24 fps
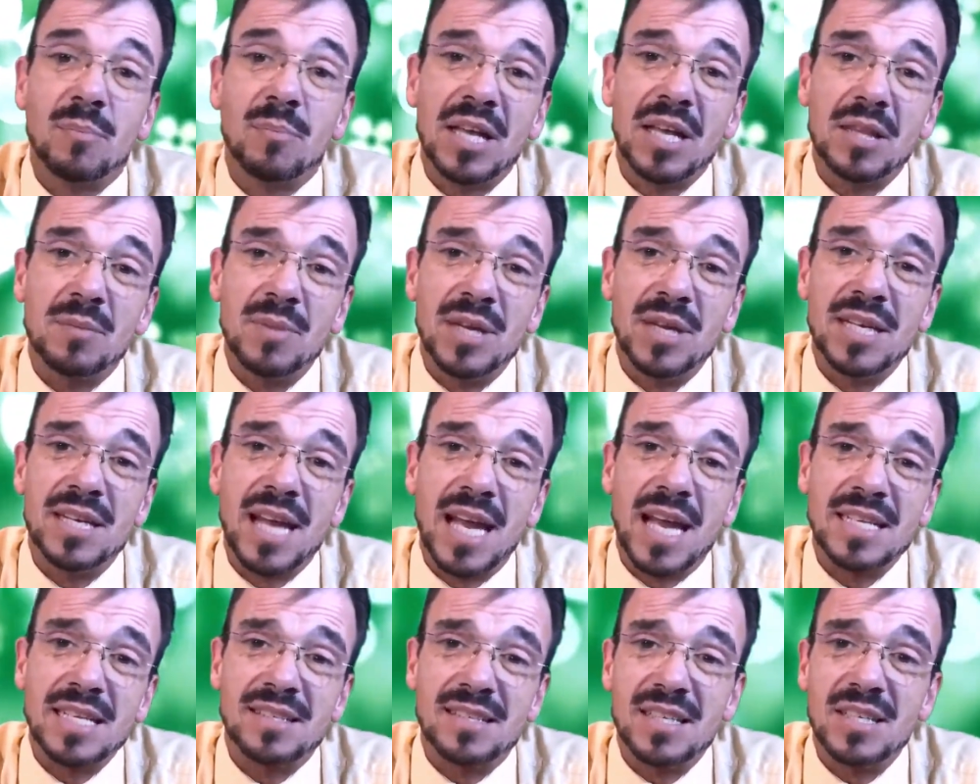By the
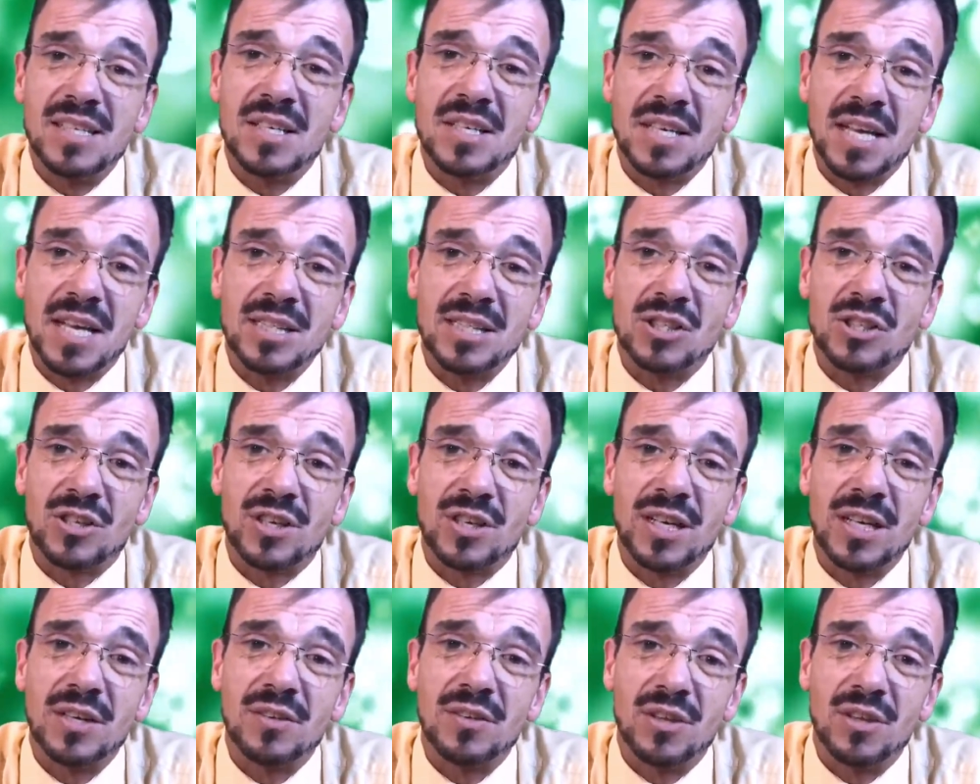mid-19th
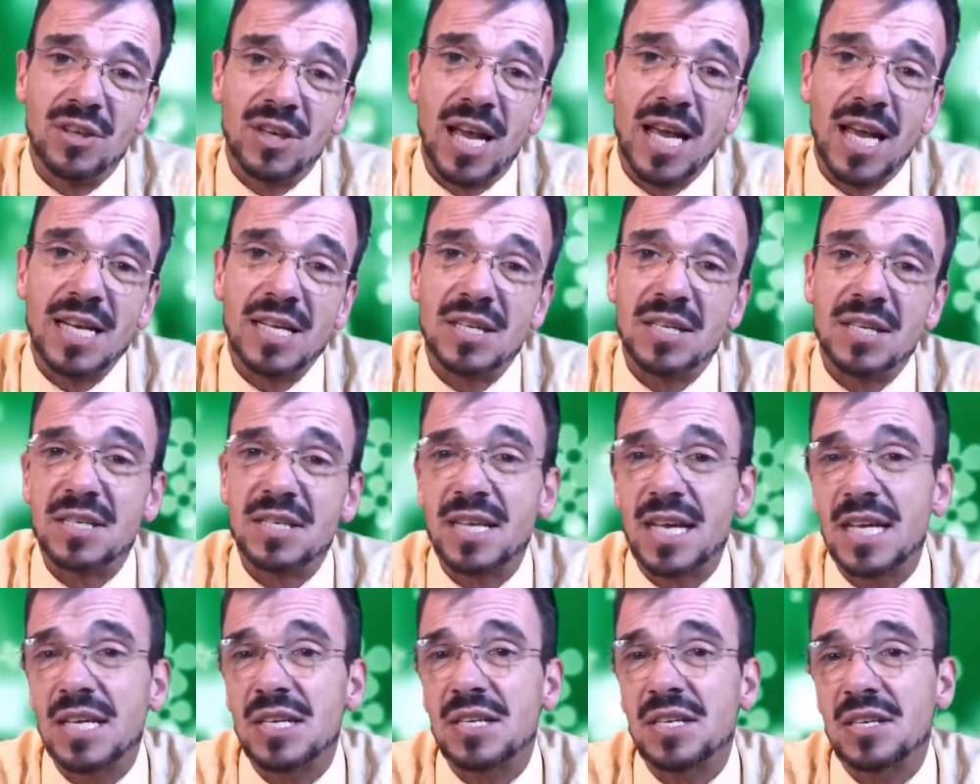century, the United
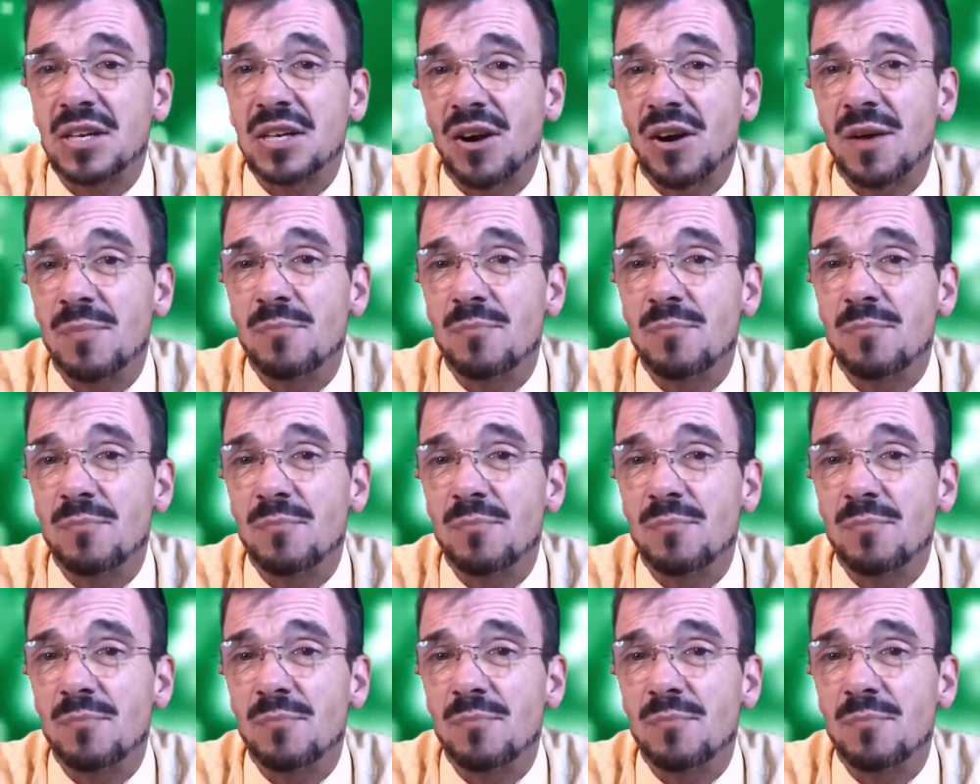States saw a